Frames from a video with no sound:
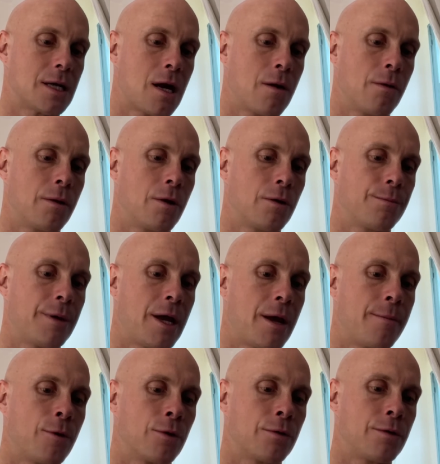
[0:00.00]
I will not be
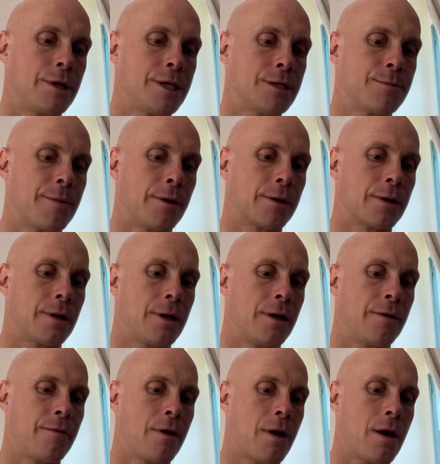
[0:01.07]
able to dispel
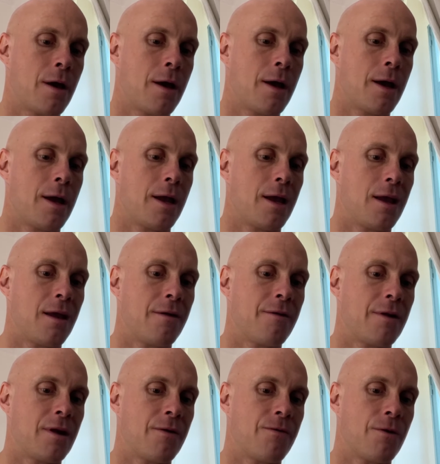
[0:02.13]
it,
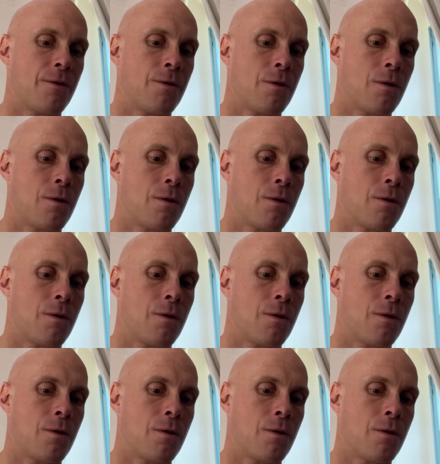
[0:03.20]
even if uh,